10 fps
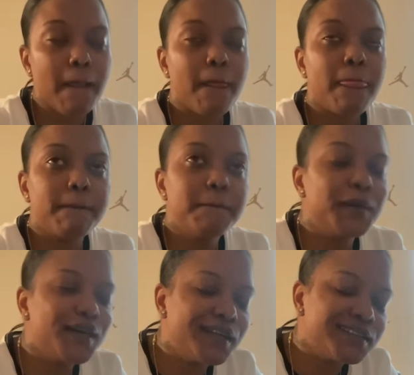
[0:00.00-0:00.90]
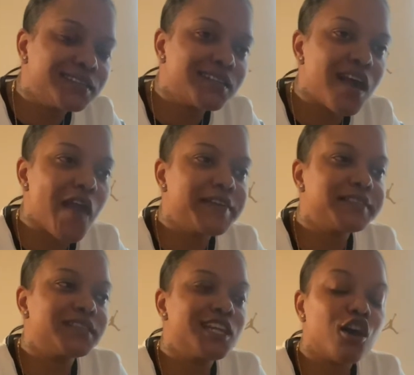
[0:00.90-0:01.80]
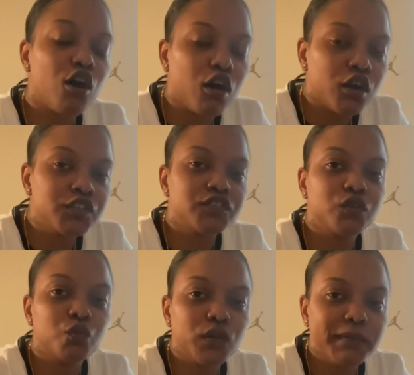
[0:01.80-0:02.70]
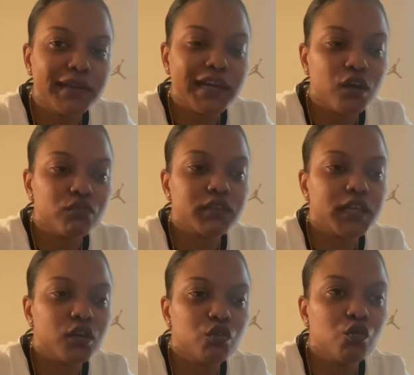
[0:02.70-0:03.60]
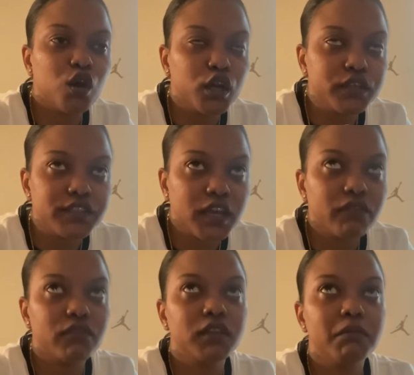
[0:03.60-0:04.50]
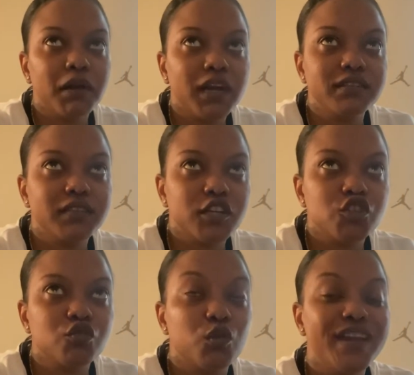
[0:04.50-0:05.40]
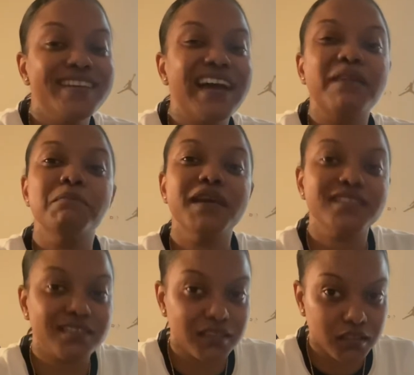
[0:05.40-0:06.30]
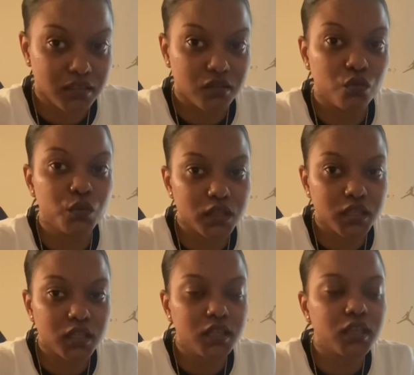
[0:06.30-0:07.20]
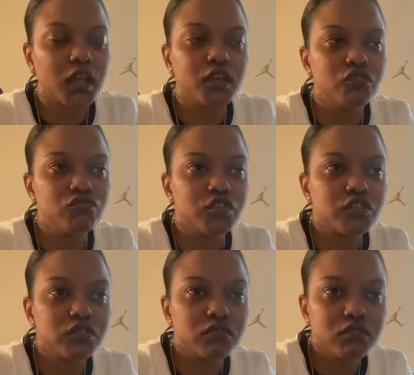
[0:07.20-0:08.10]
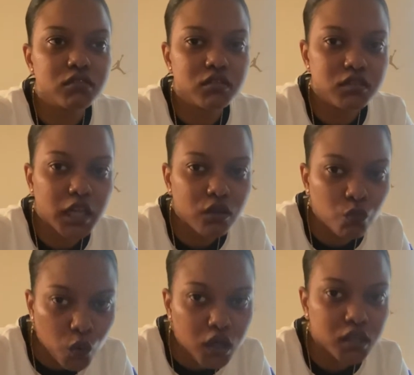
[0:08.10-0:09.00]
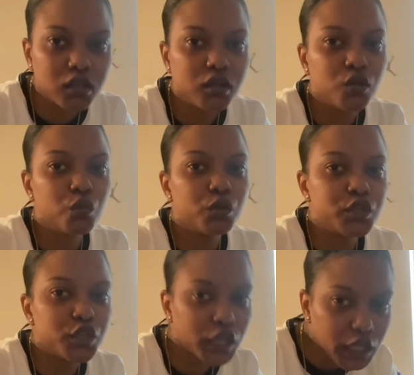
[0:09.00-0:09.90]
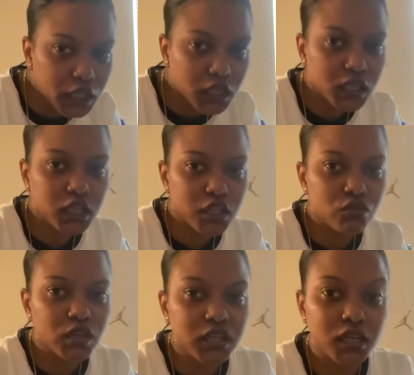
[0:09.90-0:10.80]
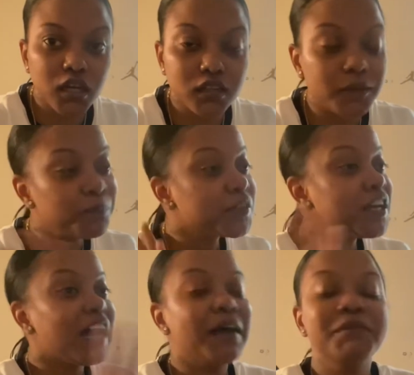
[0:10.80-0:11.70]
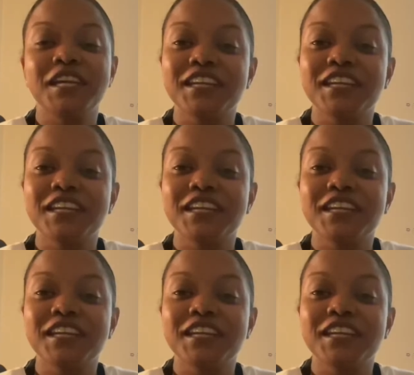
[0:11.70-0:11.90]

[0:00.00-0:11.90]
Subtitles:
But there are some women out there who are definitely bisexual and not messy with it. Like, you just date one when you're dating and then you date the other. I mean,